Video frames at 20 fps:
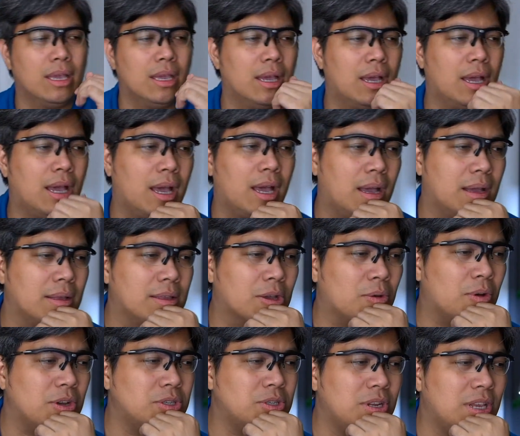the
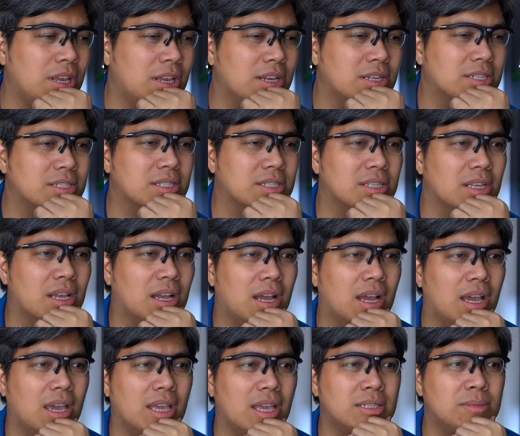question is,
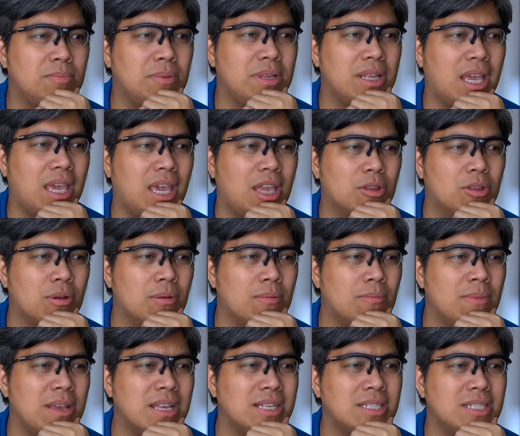it's been a hit or
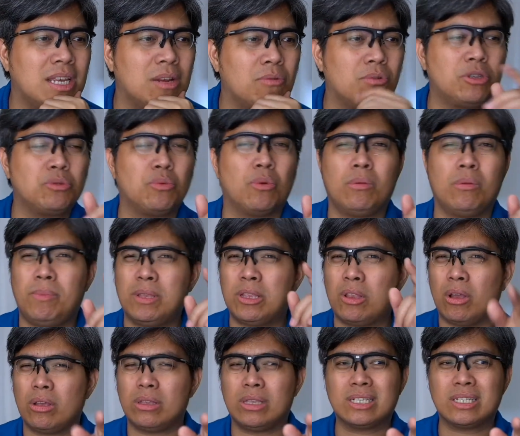miss here, which we'll be
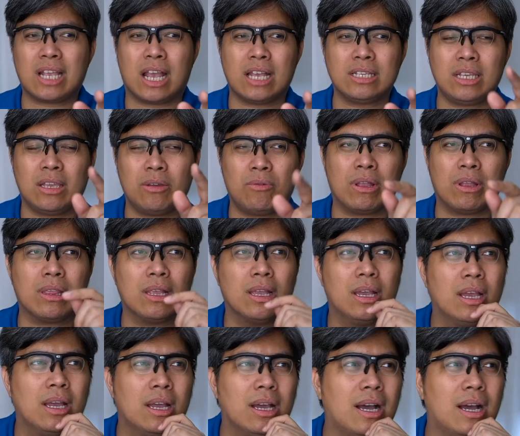discussing what
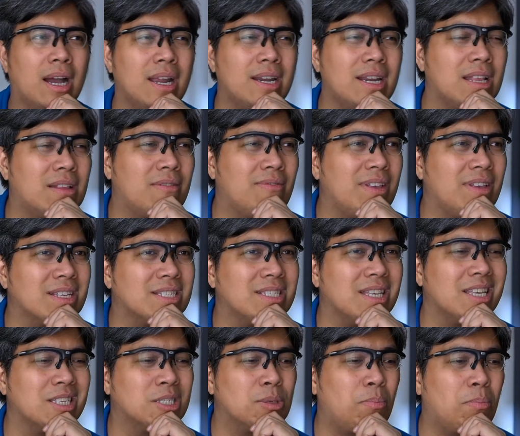Netflix
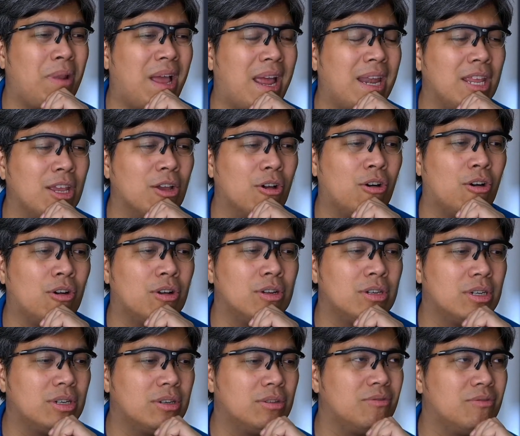is planning
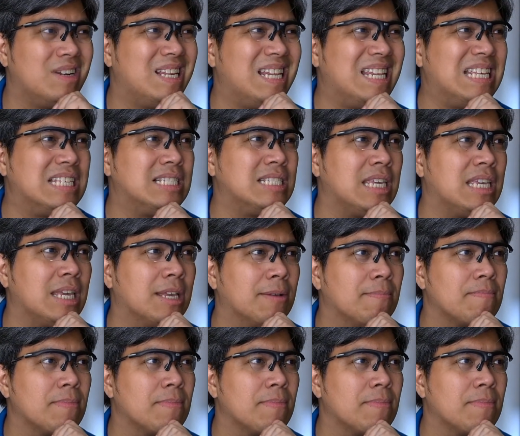on releasing